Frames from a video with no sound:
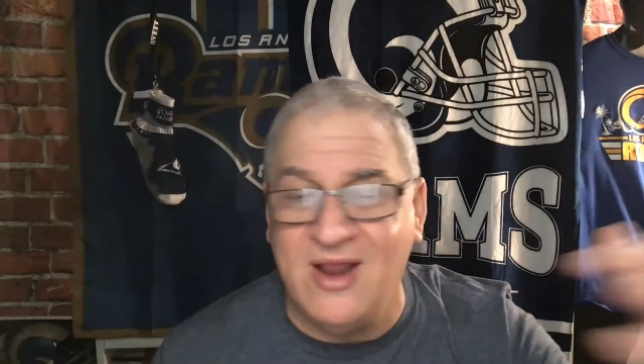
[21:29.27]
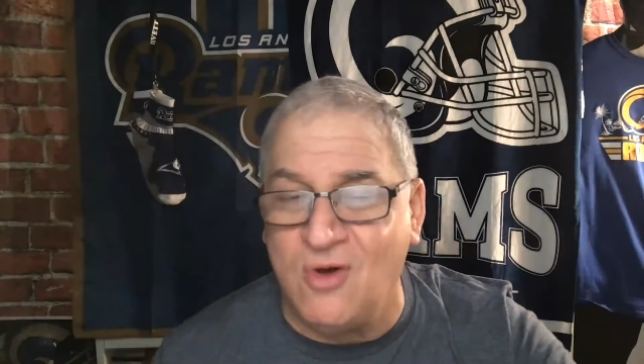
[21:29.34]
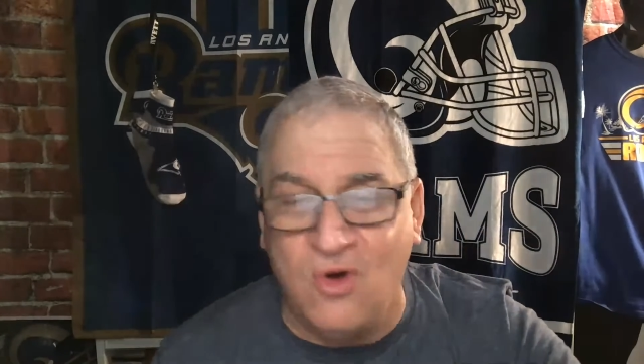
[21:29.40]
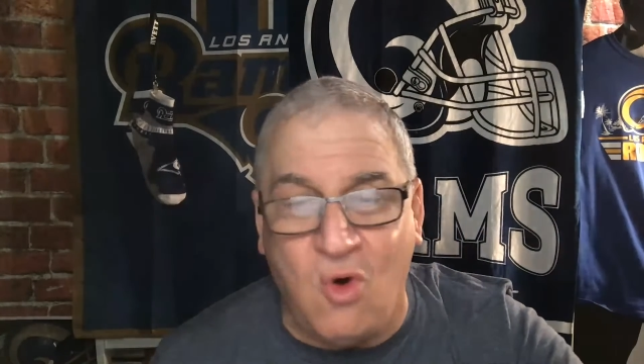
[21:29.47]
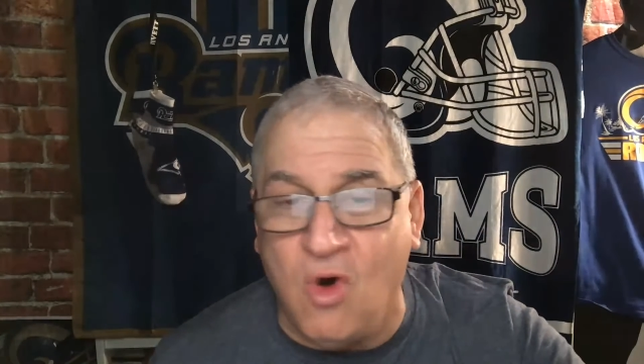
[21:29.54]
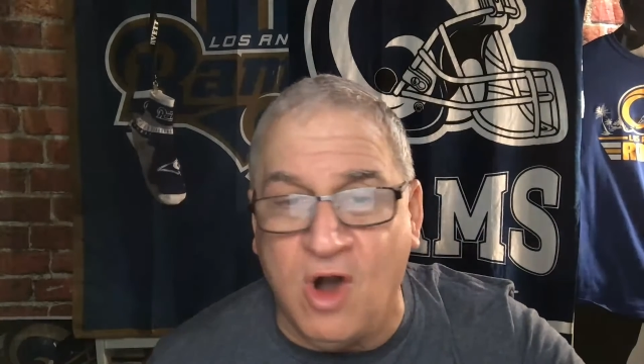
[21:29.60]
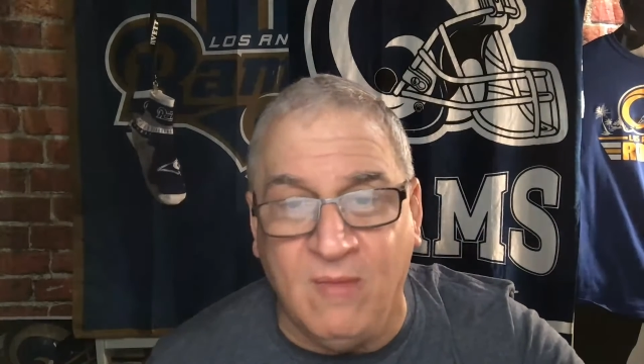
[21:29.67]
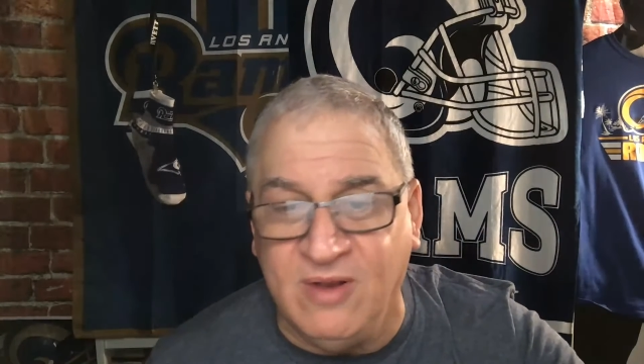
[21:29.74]

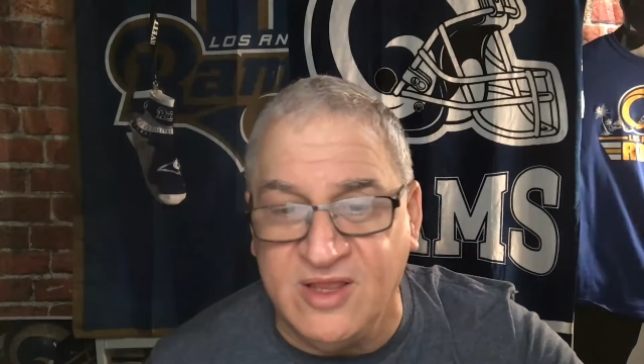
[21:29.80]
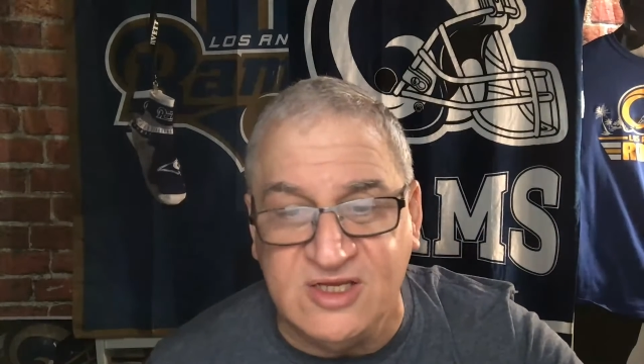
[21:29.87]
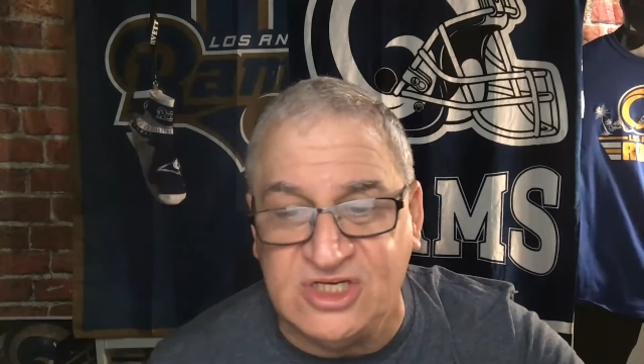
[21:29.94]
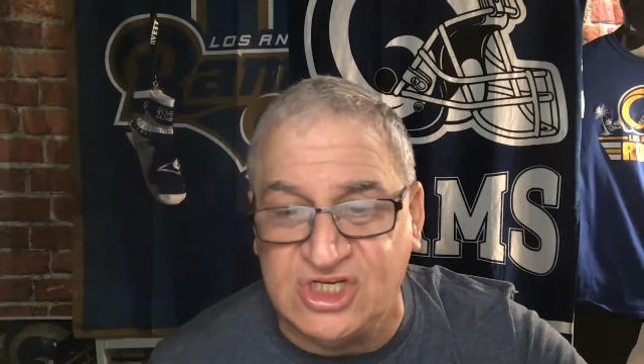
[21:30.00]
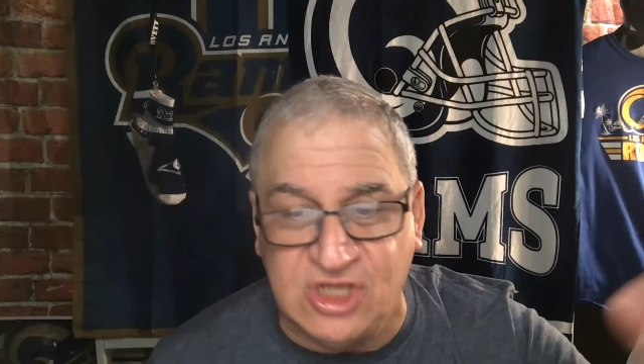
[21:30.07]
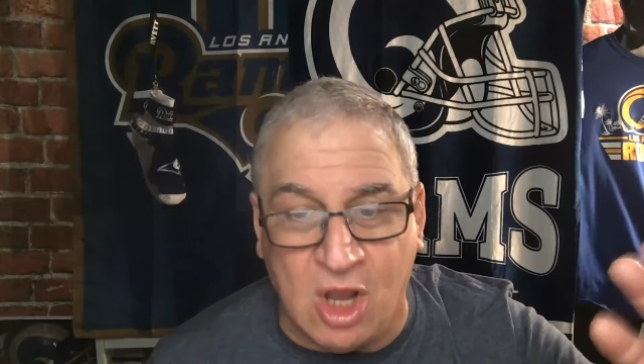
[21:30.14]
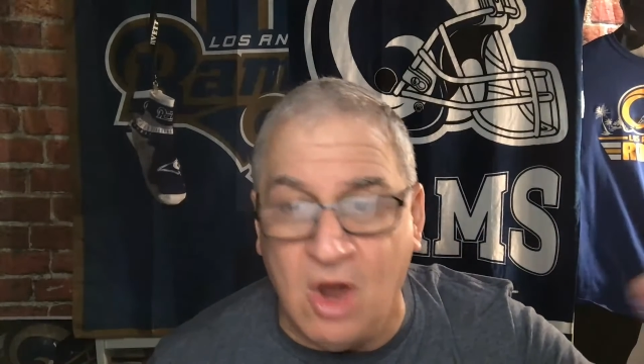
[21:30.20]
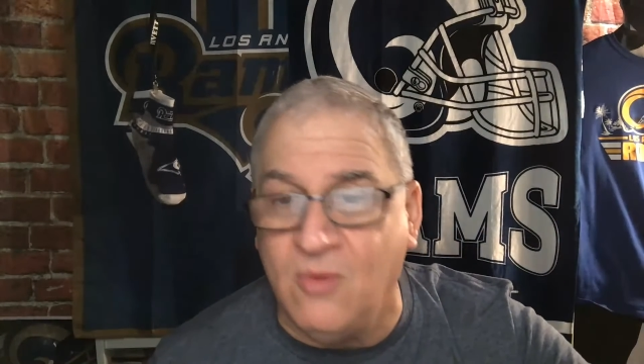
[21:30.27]
horribly
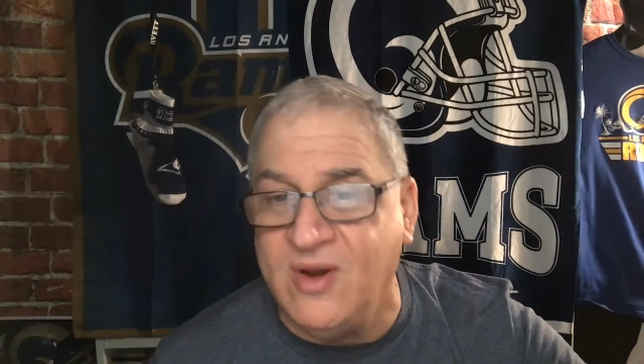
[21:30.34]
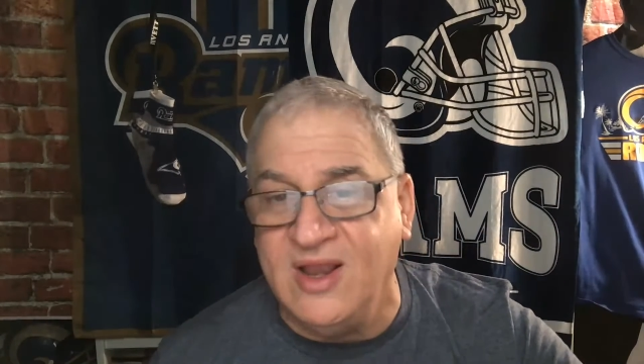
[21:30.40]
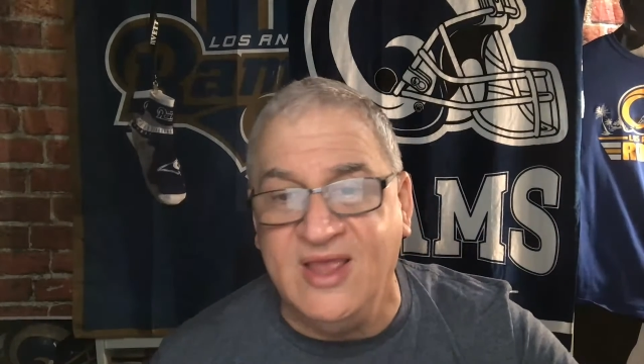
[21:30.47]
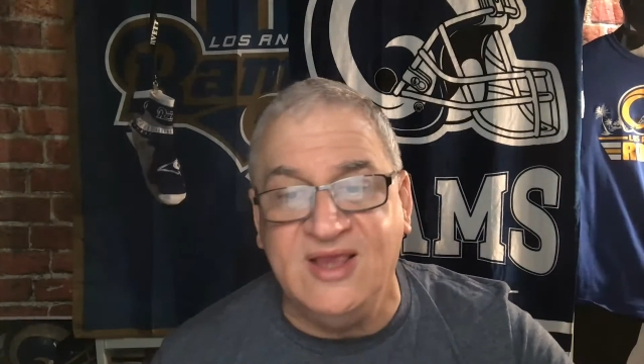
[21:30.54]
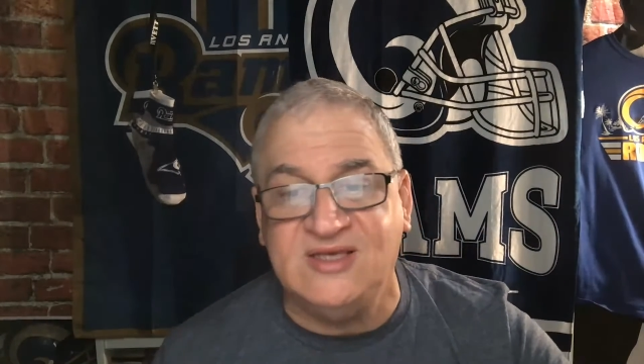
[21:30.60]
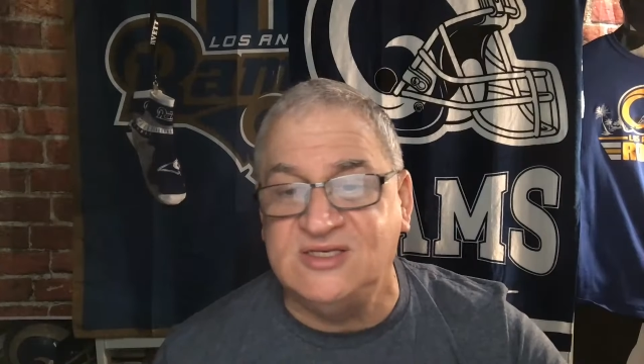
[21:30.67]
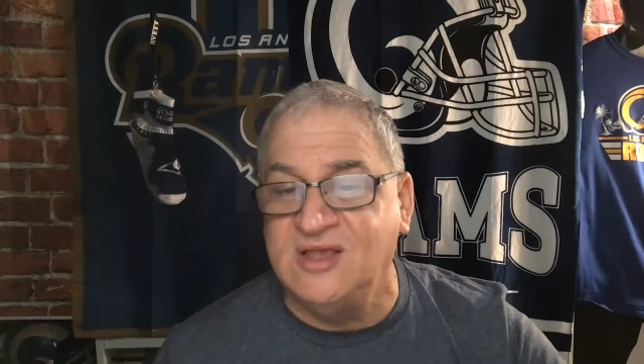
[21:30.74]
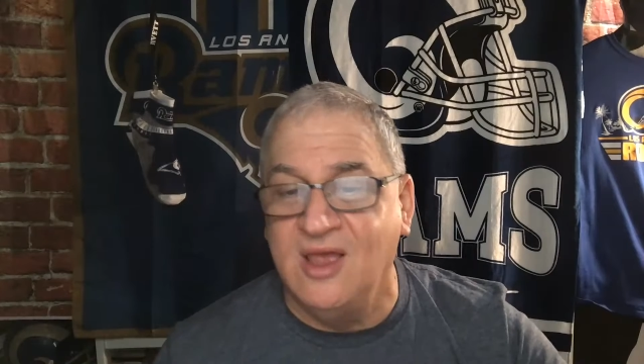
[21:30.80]
slow
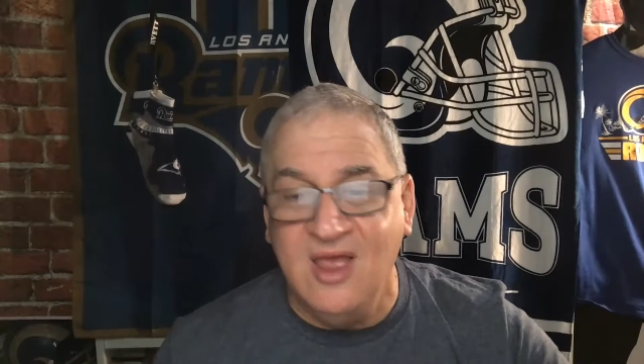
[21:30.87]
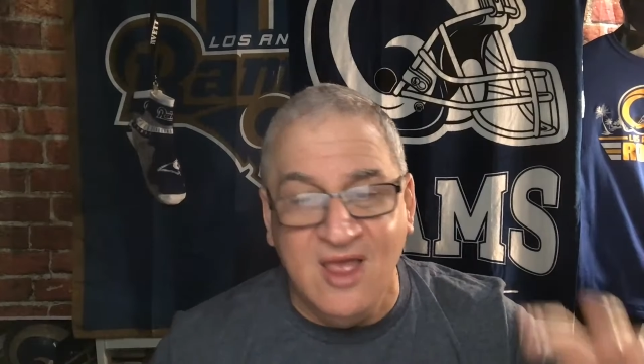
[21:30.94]
release.